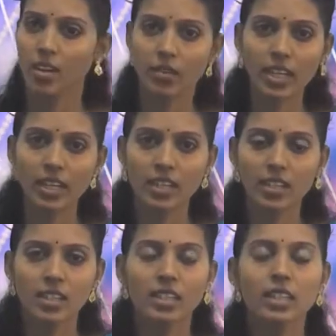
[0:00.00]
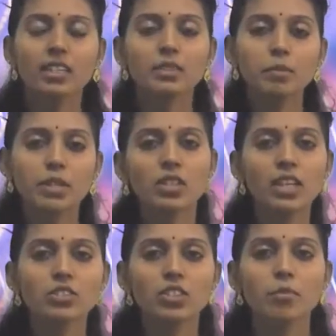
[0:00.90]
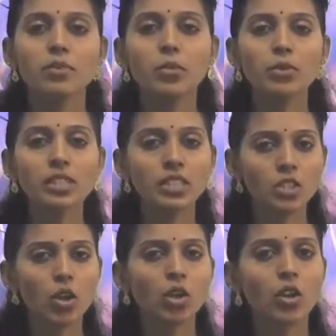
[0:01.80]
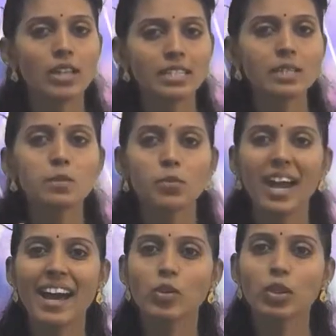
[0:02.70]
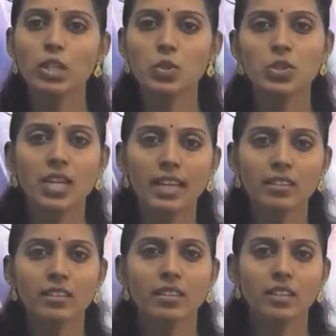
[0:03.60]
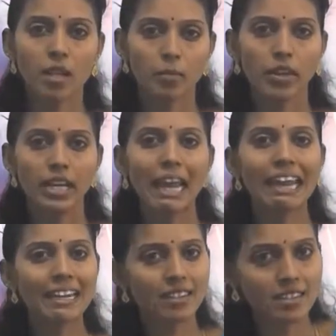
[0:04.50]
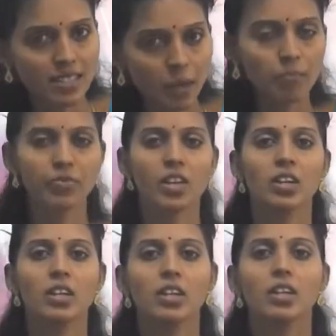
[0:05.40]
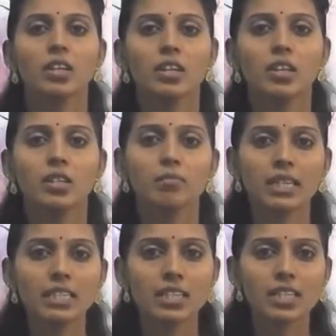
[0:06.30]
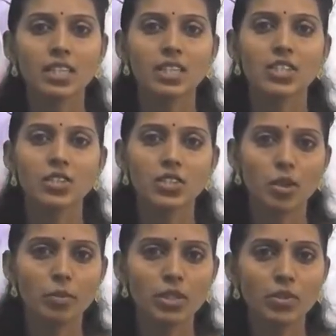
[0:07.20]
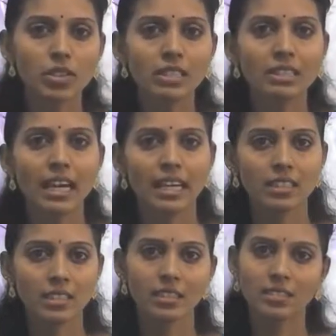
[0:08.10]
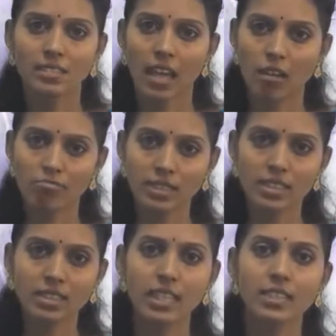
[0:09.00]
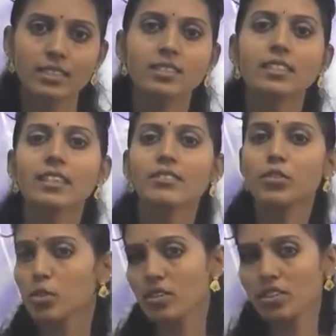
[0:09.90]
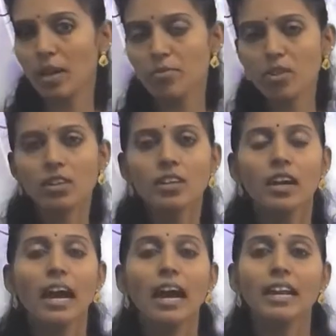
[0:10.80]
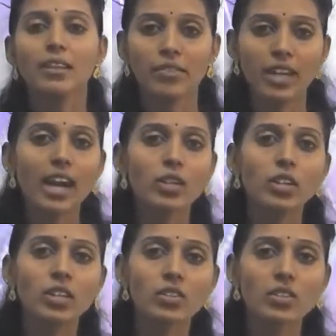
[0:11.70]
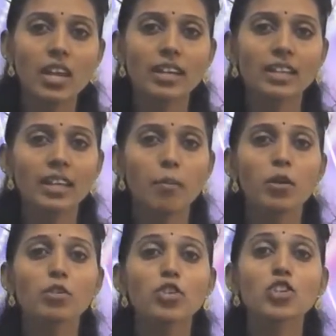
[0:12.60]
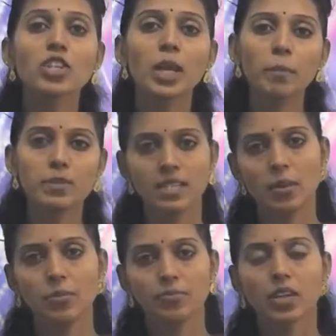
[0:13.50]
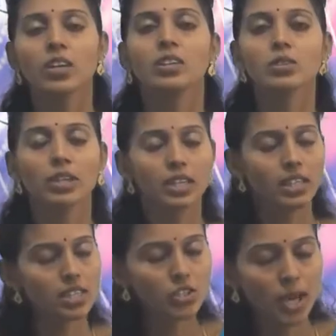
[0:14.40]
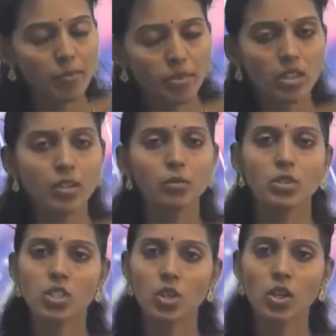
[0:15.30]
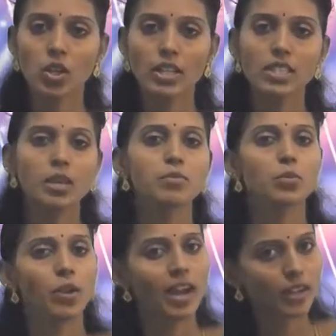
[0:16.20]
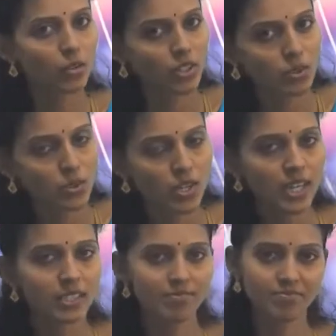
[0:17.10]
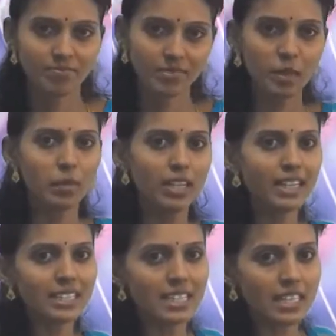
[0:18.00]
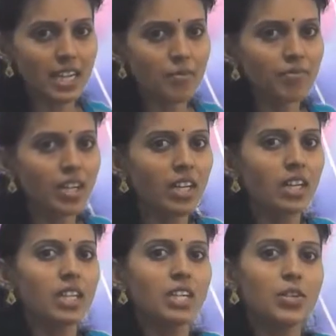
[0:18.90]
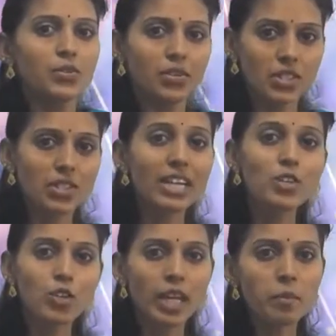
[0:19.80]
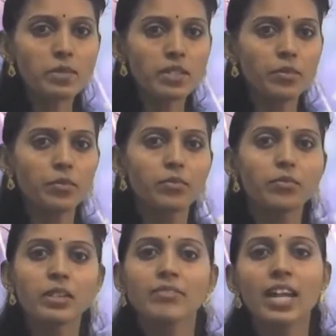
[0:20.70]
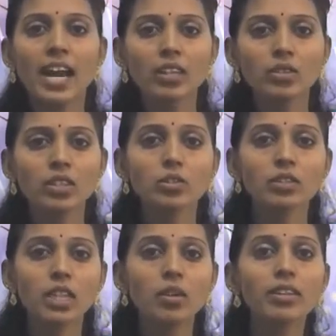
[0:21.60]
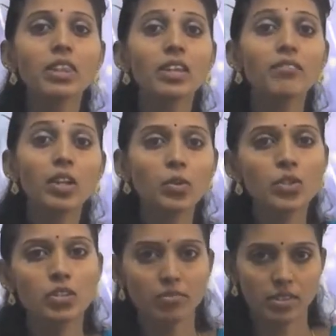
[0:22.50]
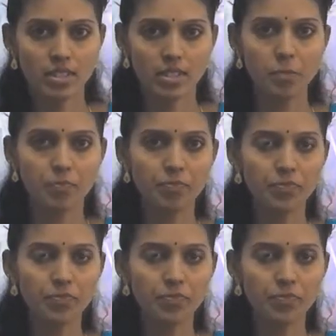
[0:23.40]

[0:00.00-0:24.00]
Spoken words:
Okay. In this particular chapter, which and all concepts we are going to study. Come on, let us see. Basic geometrical ideas have been studied in fourth chapter, and we are going to study about shapes now. So in this chapter, what and all concepts we are going to study. Come on, let us start. First, in shapes, we are going to deal with the revolution first.